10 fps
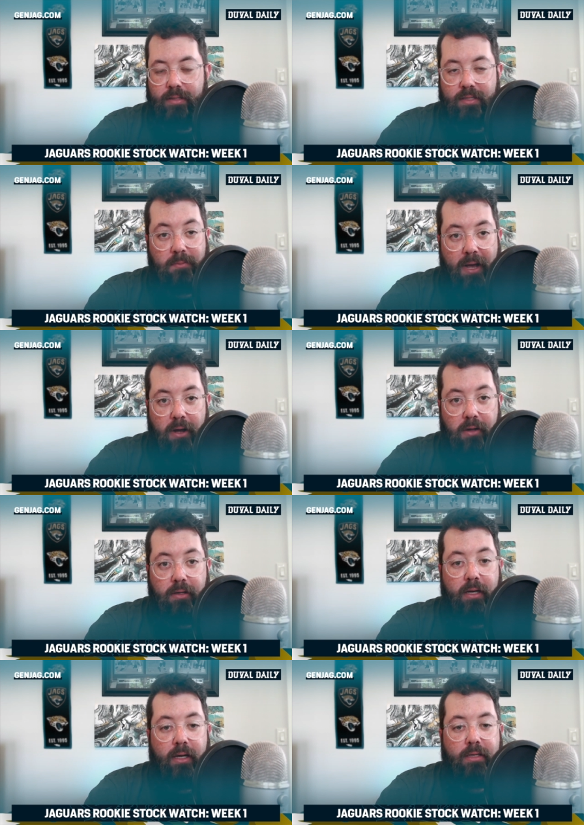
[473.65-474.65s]
to,
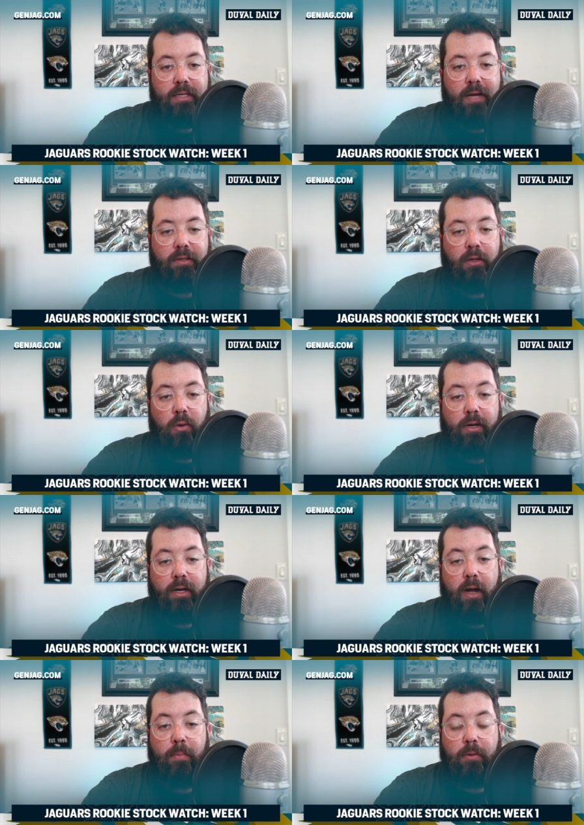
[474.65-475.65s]
spell Devin Lloyd a
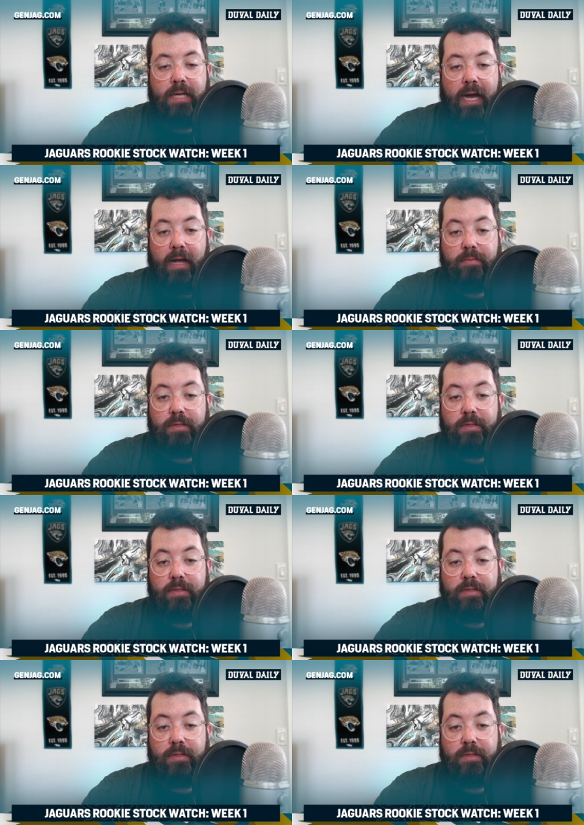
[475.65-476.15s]
couple times